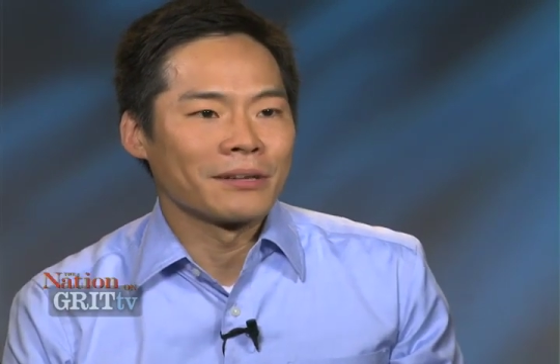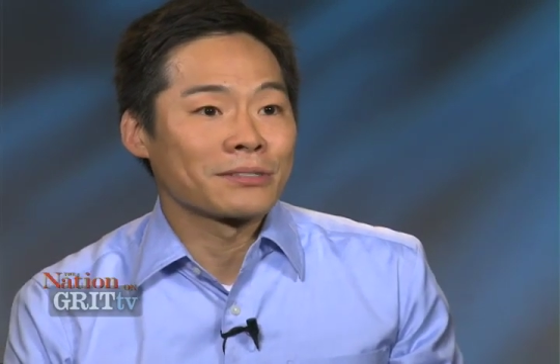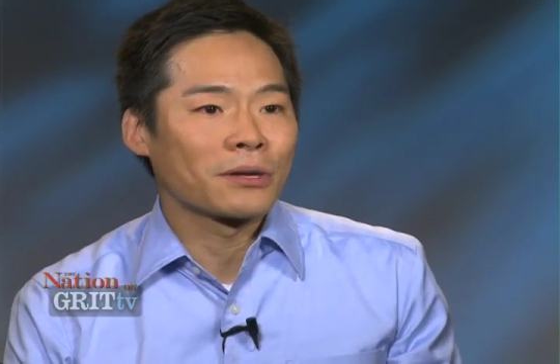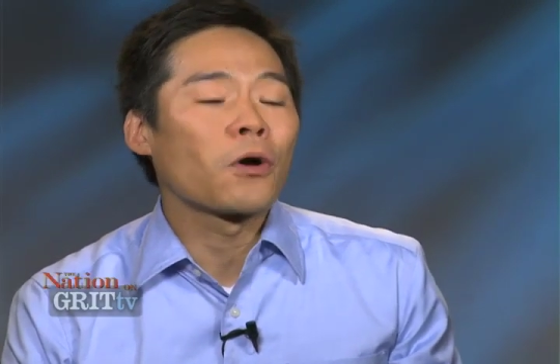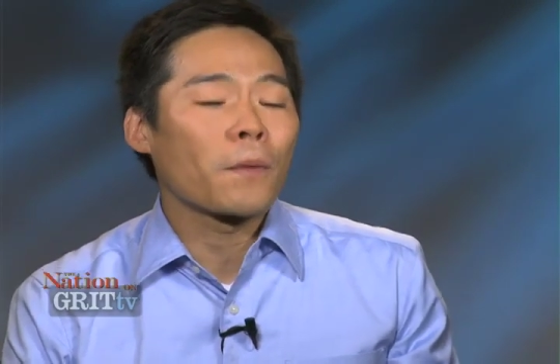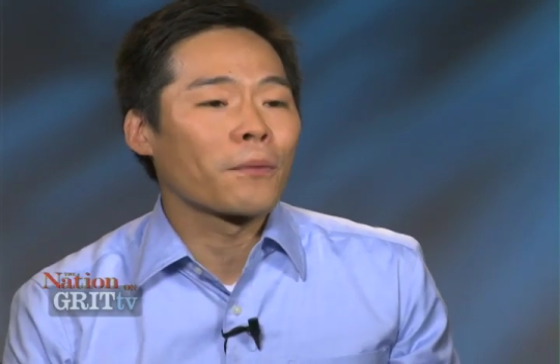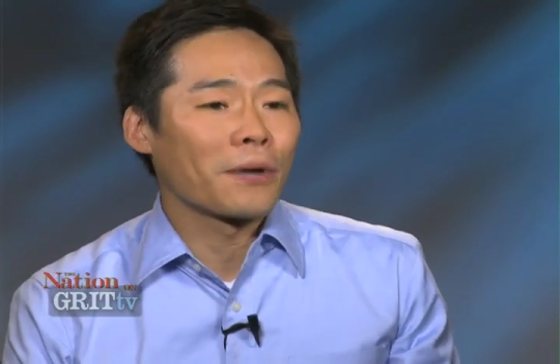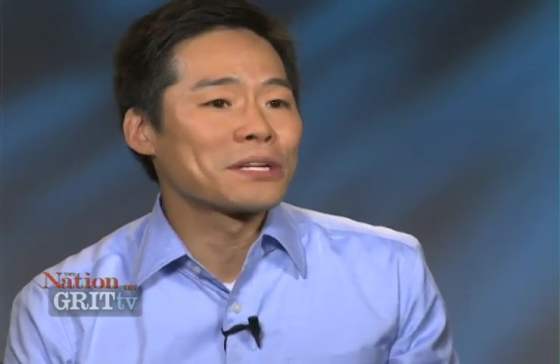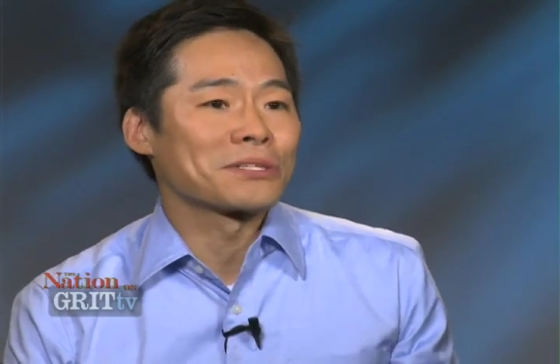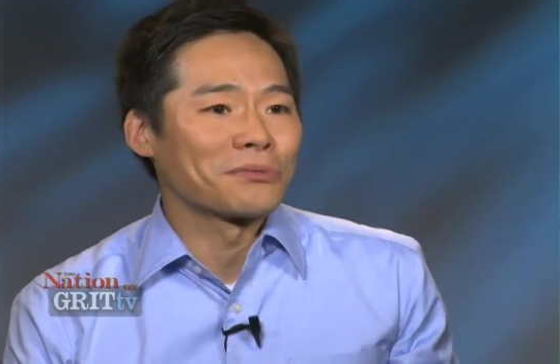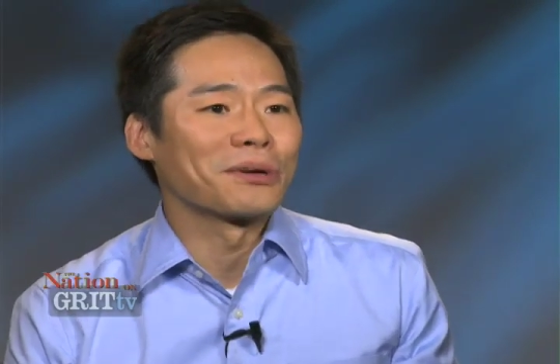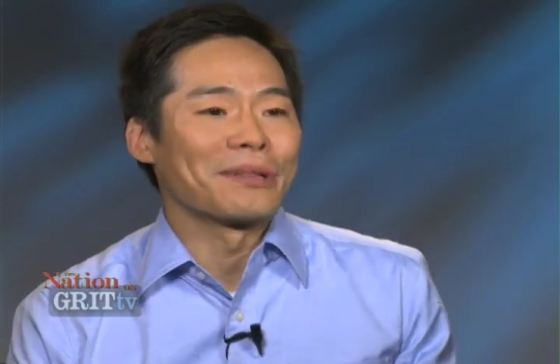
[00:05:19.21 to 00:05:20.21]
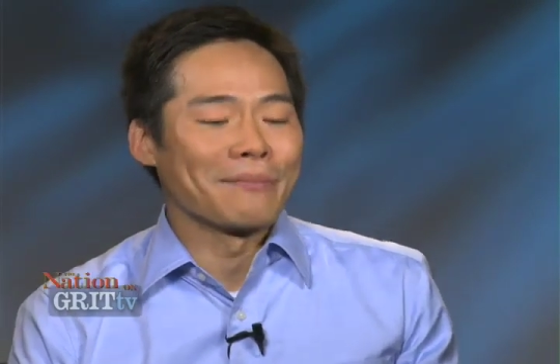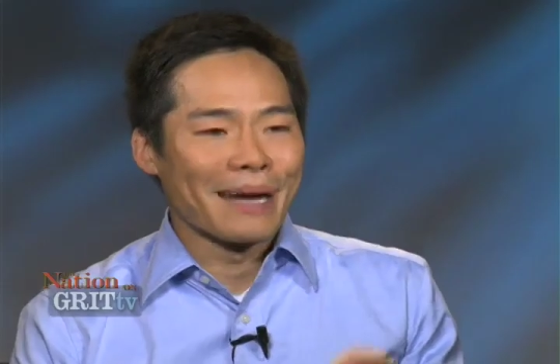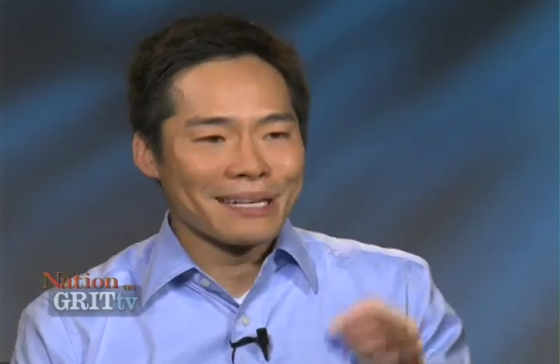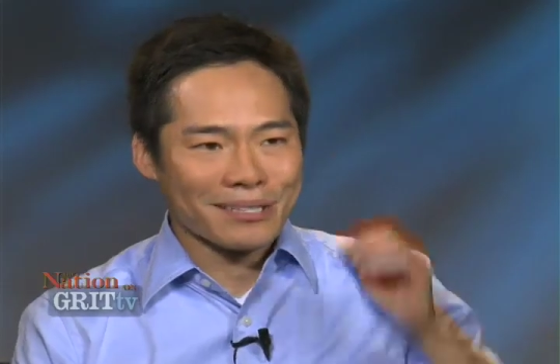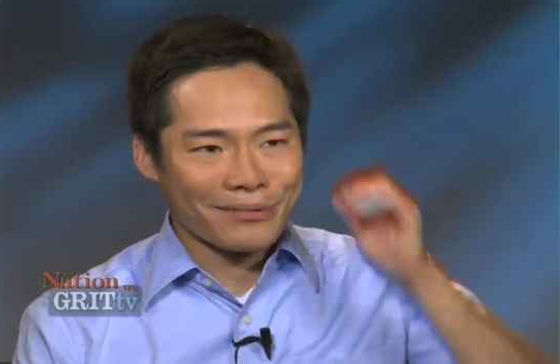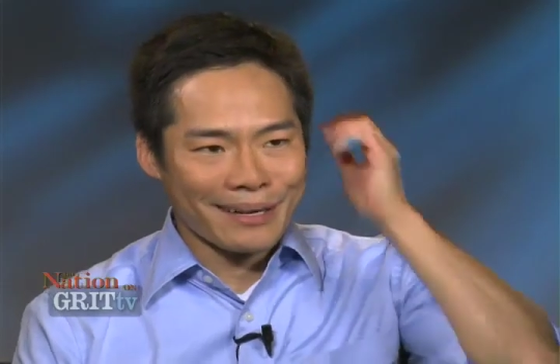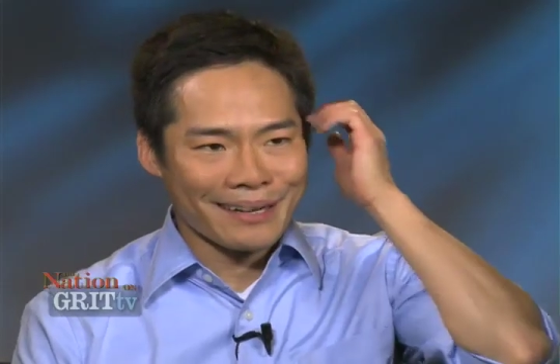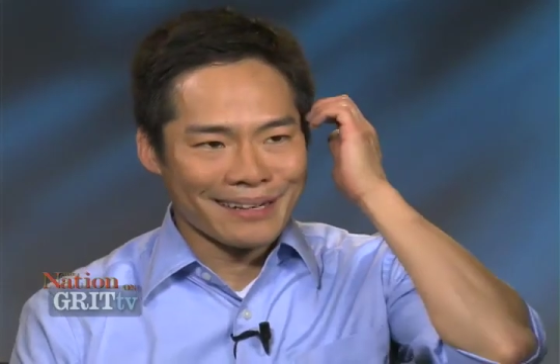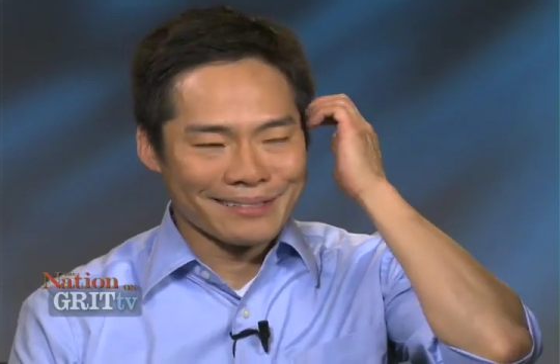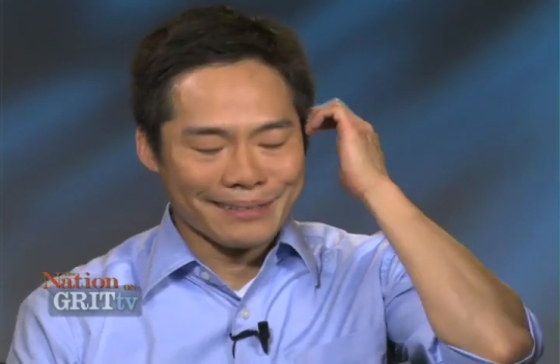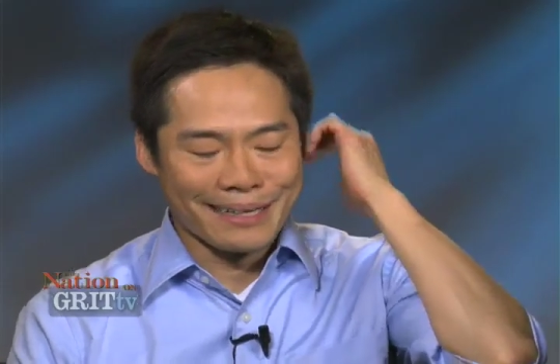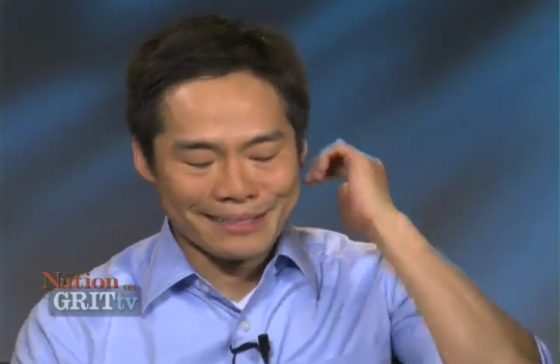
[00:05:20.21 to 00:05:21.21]
It's a corporation really masquerading
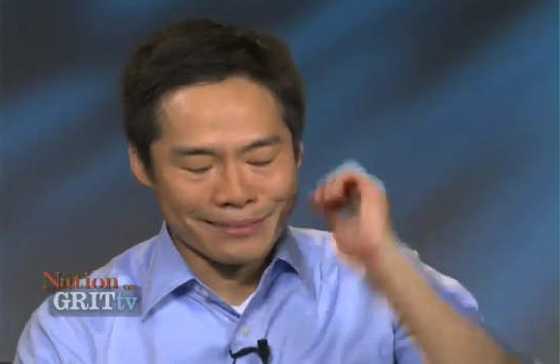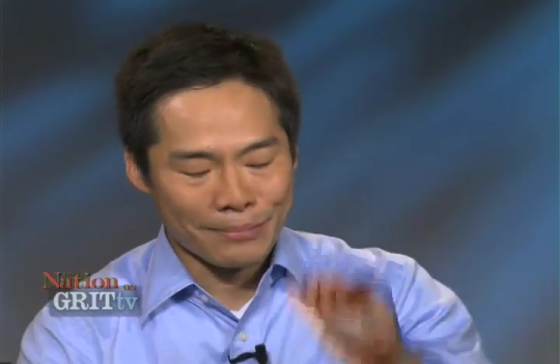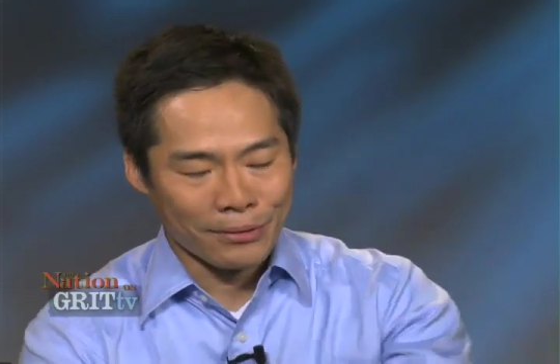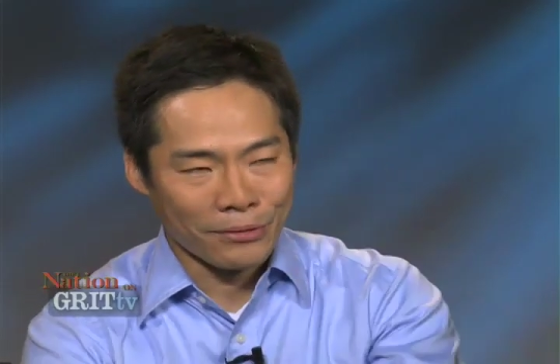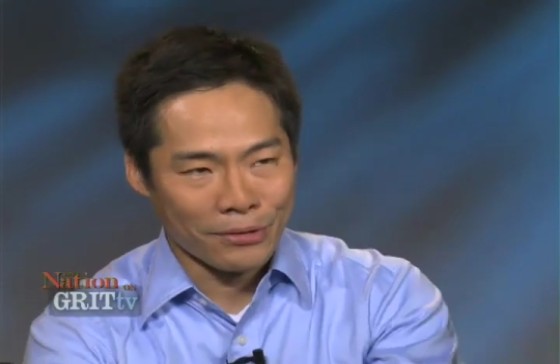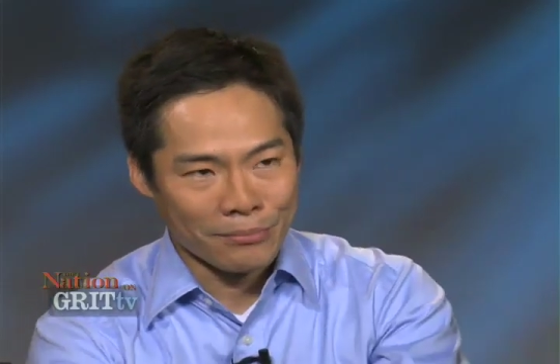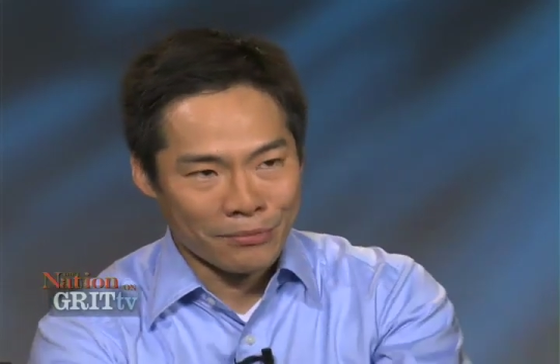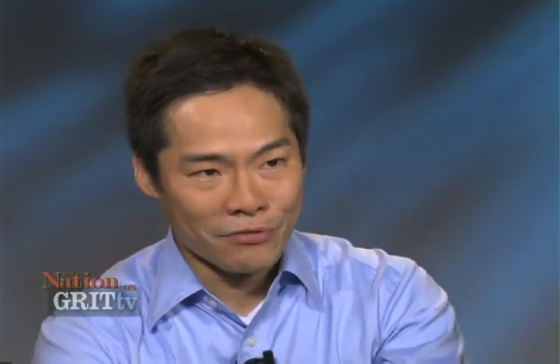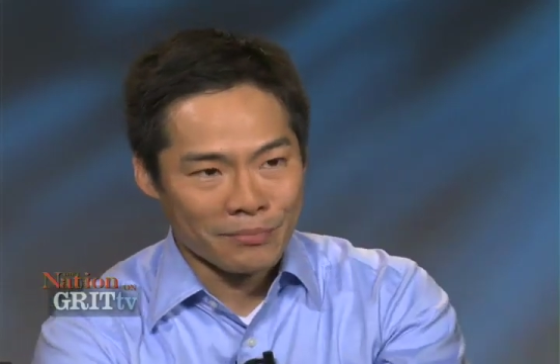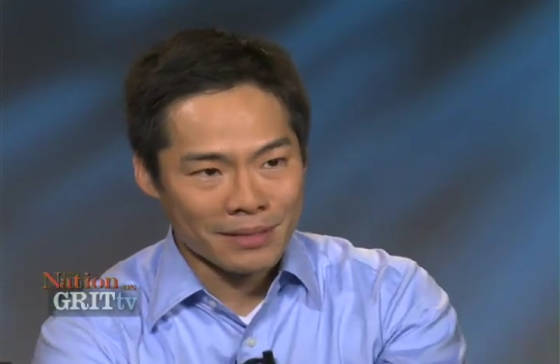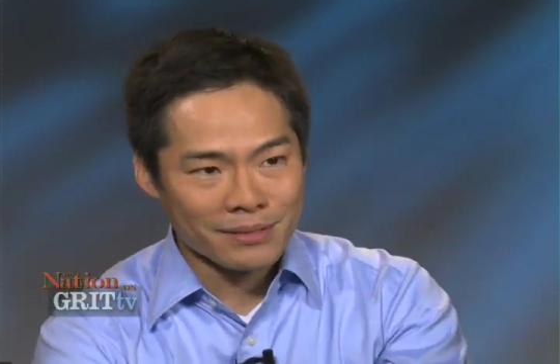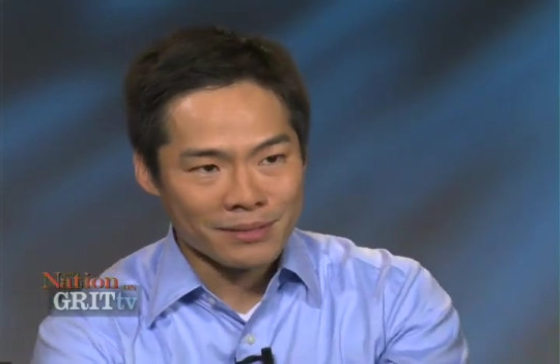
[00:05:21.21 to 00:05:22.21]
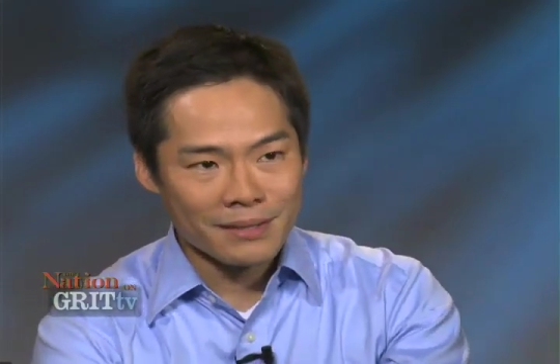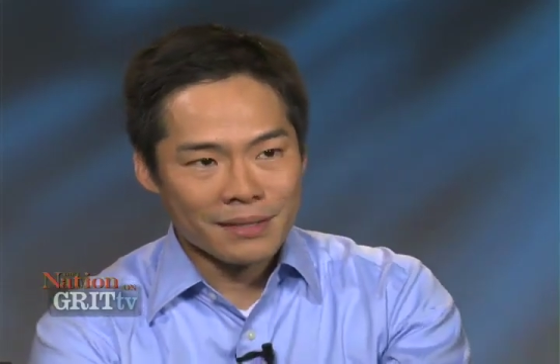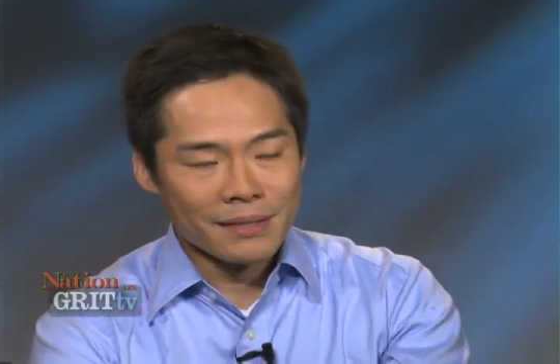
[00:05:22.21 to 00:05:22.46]
as a political movement.